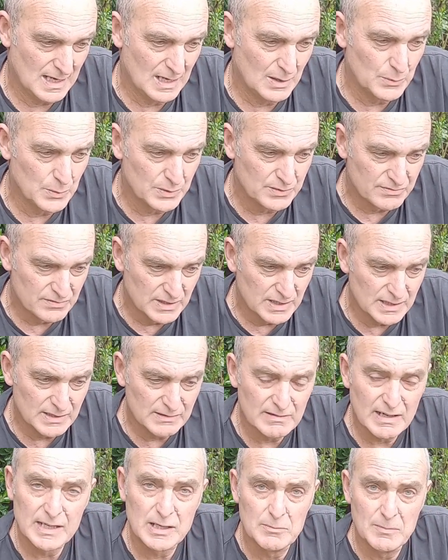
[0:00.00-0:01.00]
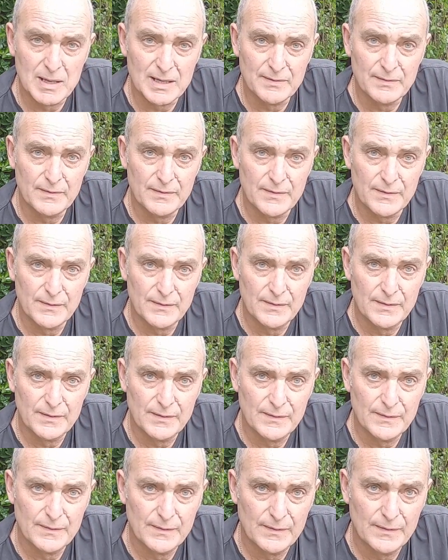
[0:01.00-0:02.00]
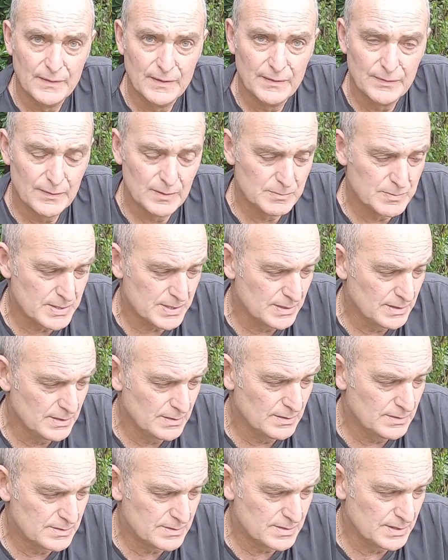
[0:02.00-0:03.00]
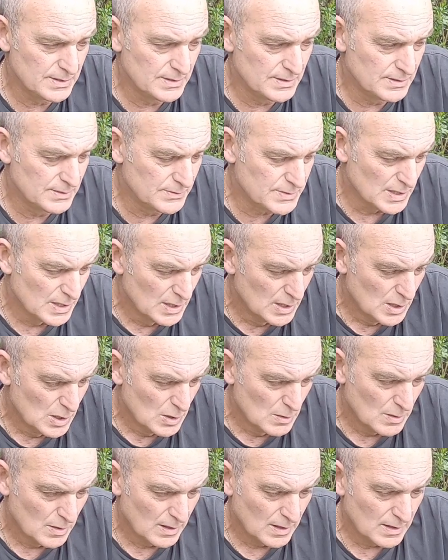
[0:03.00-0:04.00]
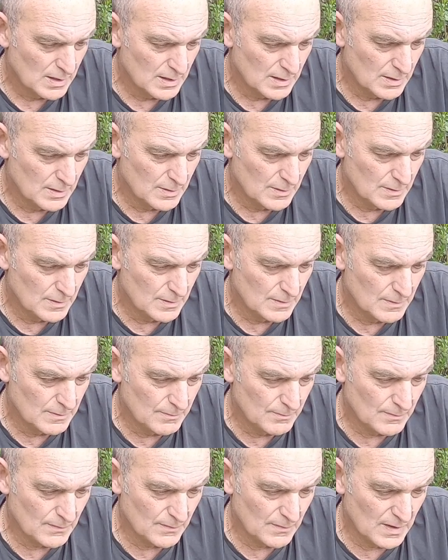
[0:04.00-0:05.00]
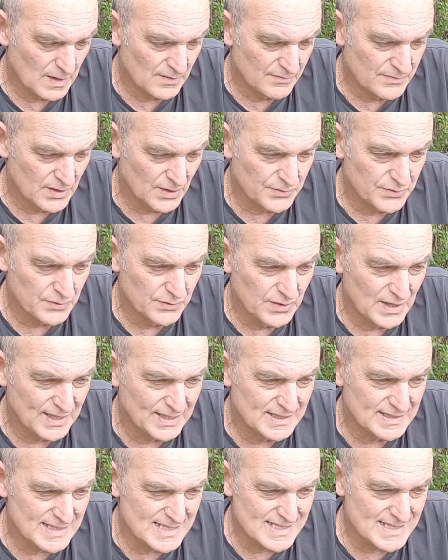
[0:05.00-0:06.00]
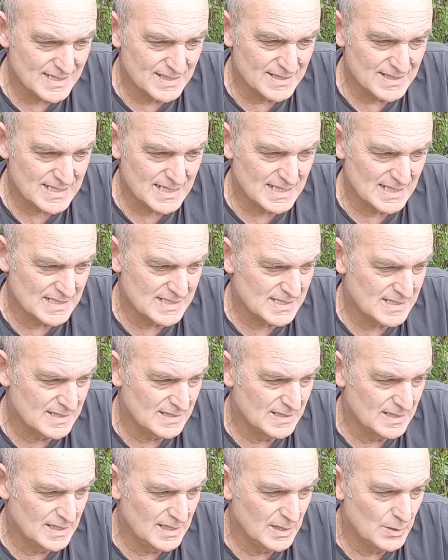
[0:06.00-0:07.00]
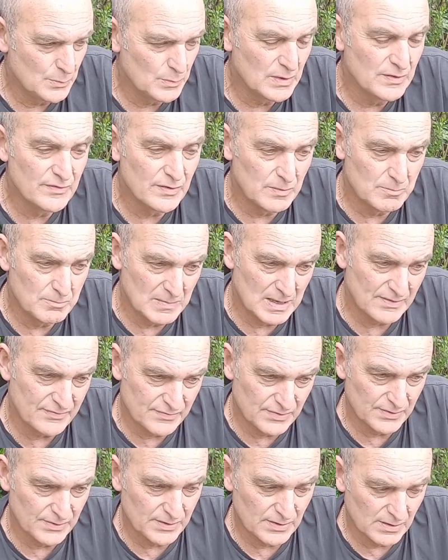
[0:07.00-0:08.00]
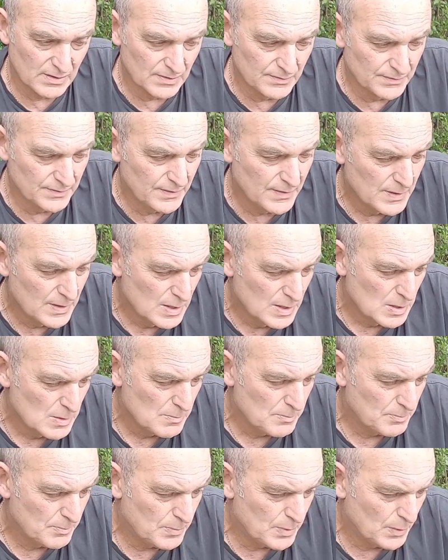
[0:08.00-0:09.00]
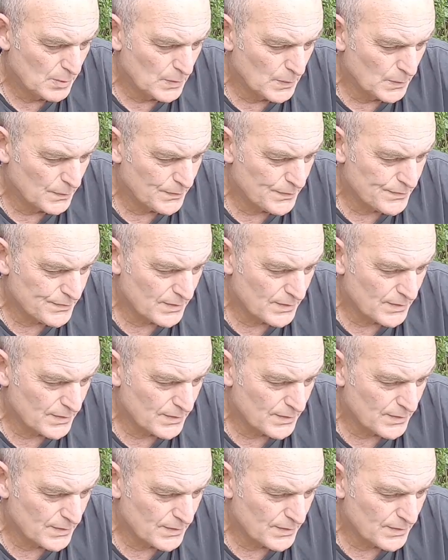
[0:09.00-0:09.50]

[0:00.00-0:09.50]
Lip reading: I would really recommend them to use. I've not done any distance casting with a method on, but